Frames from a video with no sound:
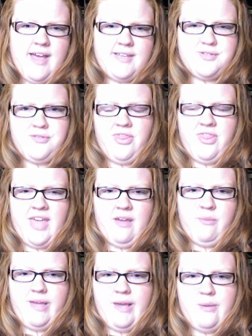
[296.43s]

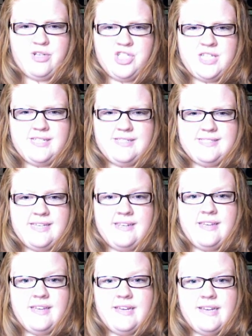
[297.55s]
thing. We can't wear jeans, and